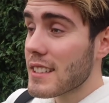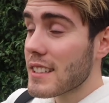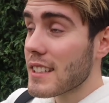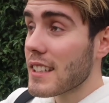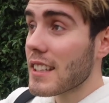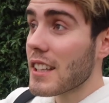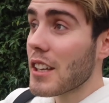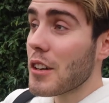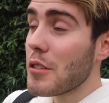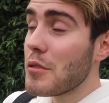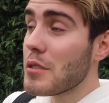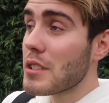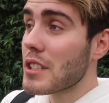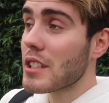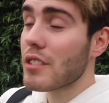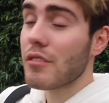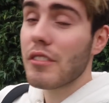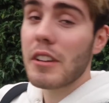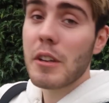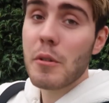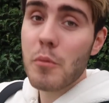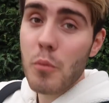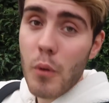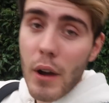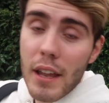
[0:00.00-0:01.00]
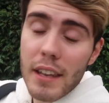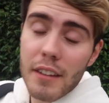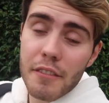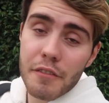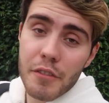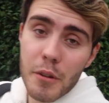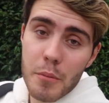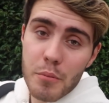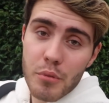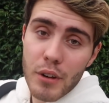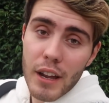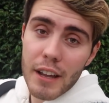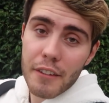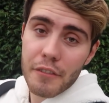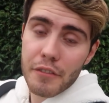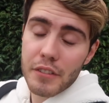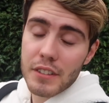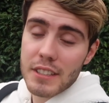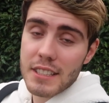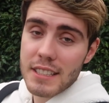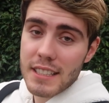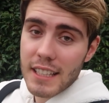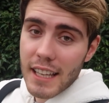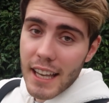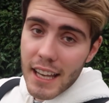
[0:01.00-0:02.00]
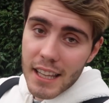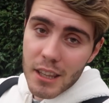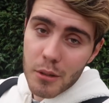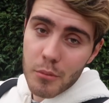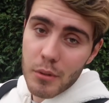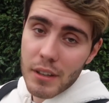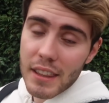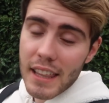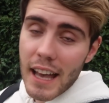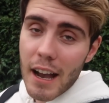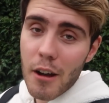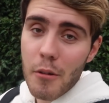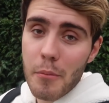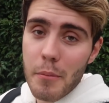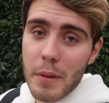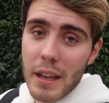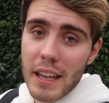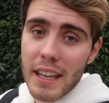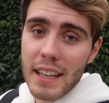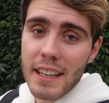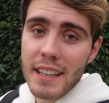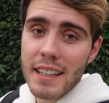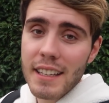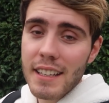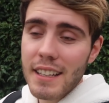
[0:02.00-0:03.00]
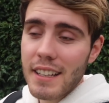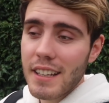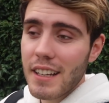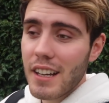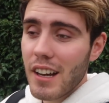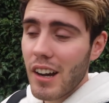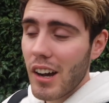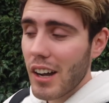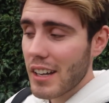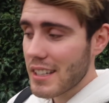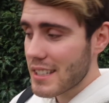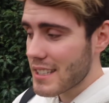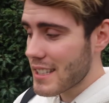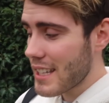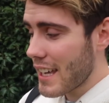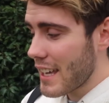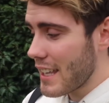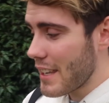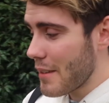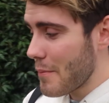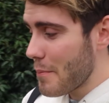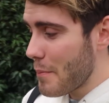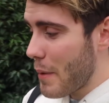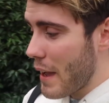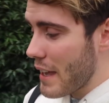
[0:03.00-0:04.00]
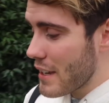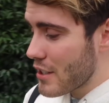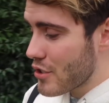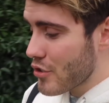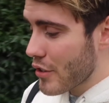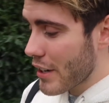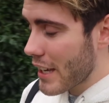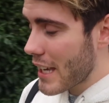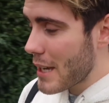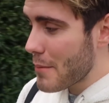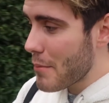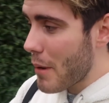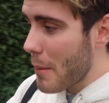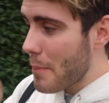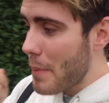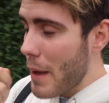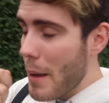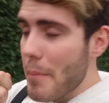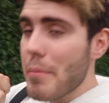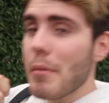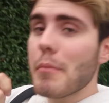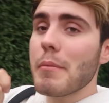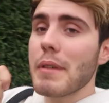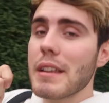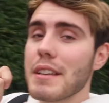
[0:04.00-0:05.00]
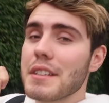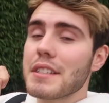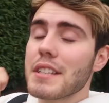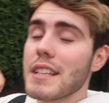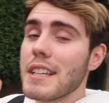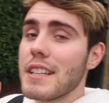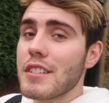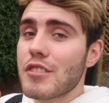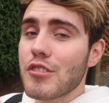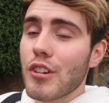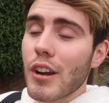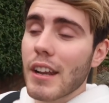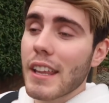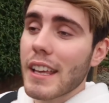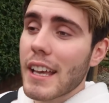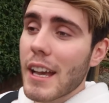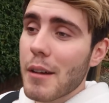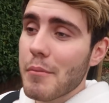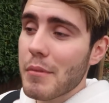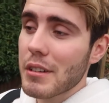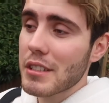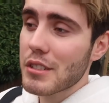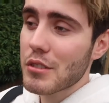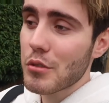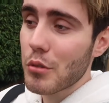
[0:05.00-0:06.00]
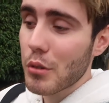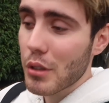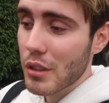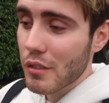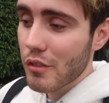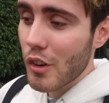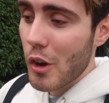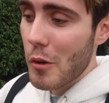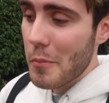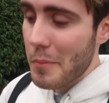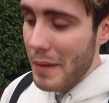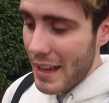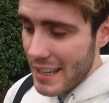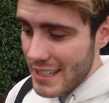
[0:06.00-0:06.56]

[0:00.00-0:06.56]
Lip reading: So those three went for breakfast together without me. I stayed in bed drinking my peppermint tea, trying to get my sore throat